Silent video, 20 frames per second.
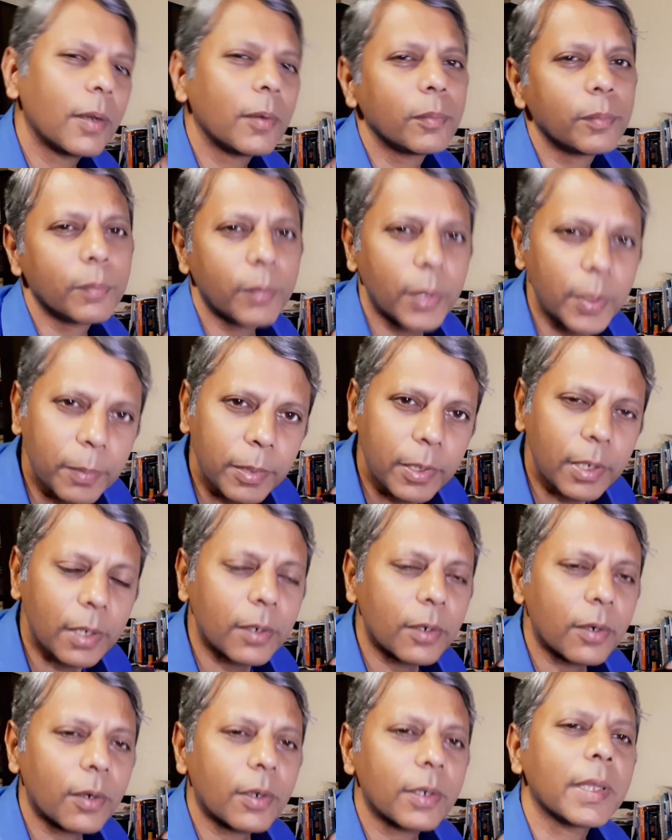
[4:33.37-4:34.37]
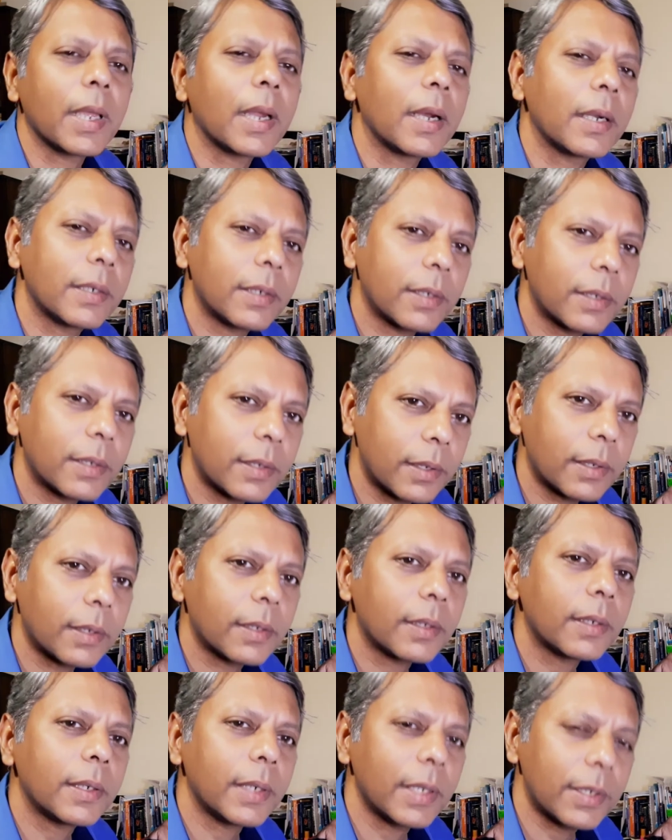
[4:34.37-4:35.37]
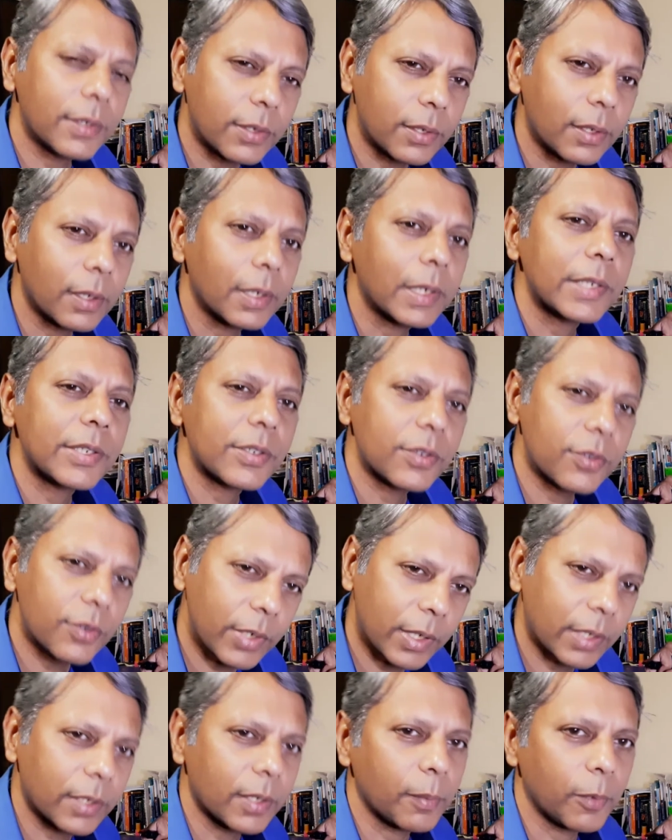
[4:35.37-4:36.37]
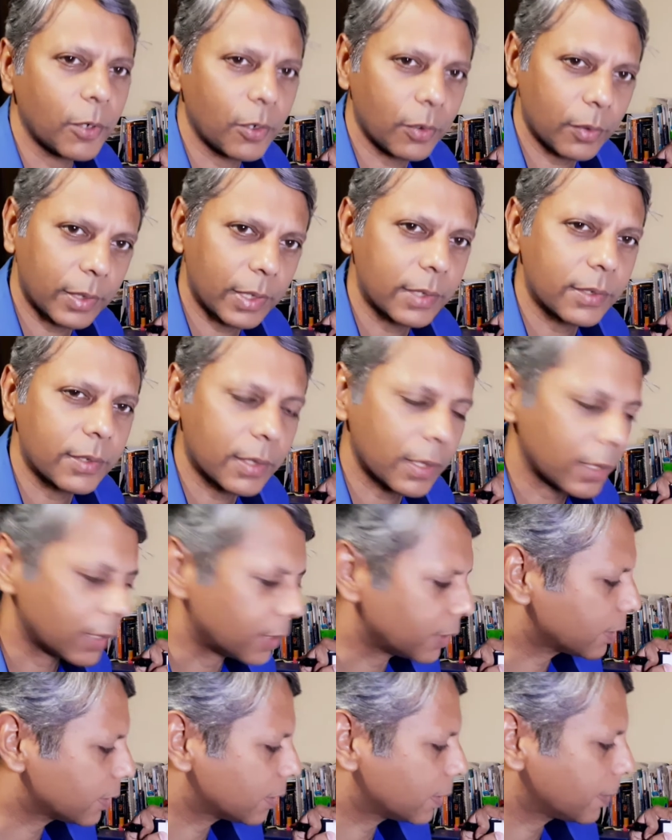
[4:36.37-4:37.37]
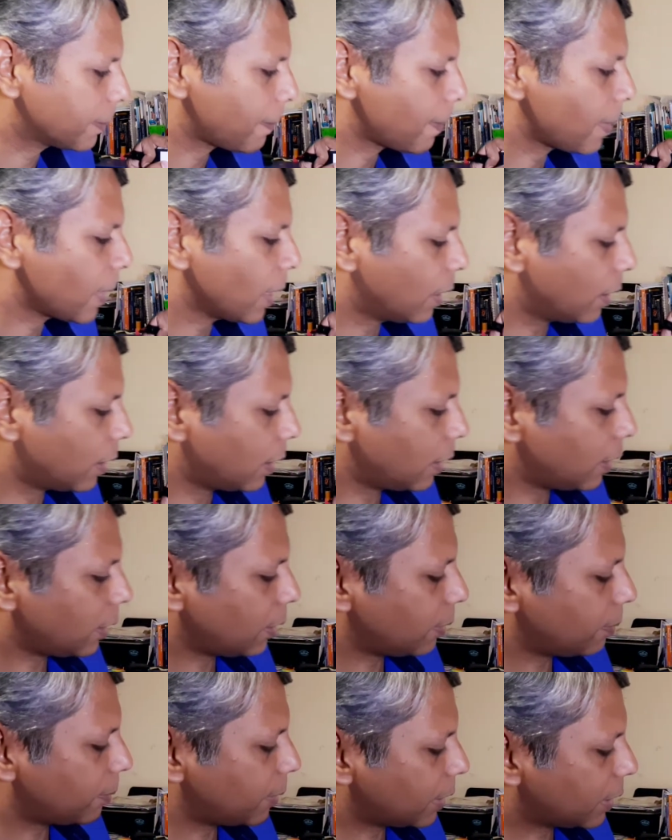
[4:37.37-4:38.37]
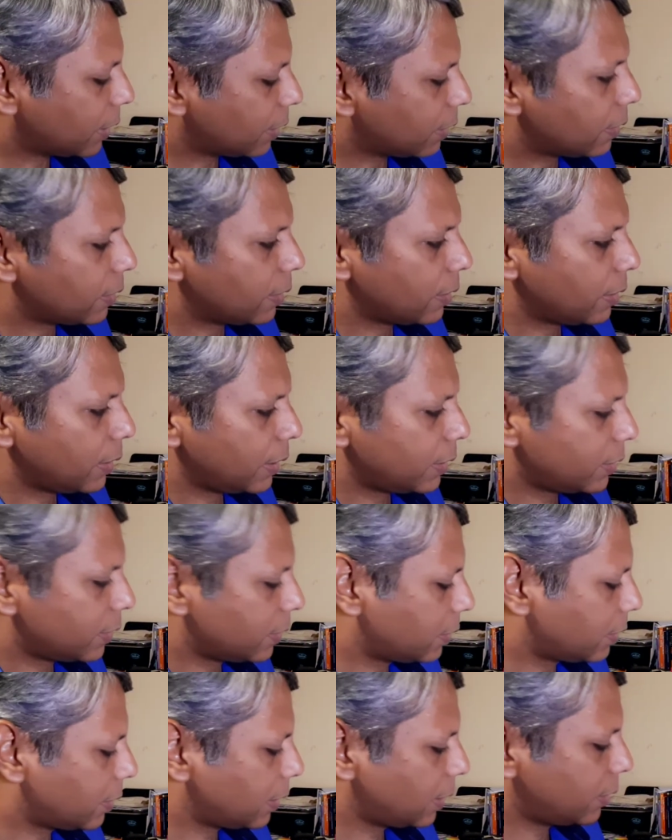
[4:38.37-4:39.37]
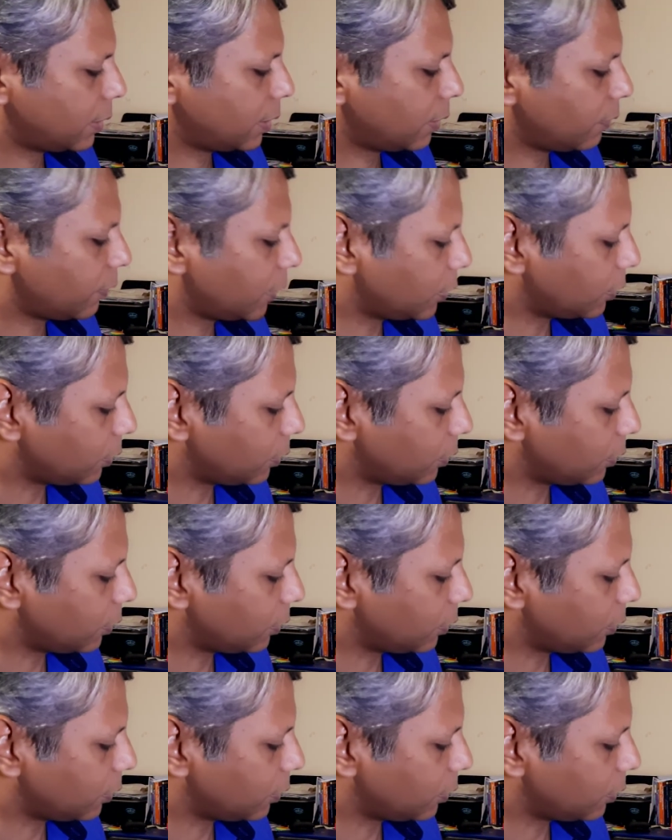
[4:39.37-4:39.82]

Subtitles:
people are not that necessarily strict about these things. But let's say we do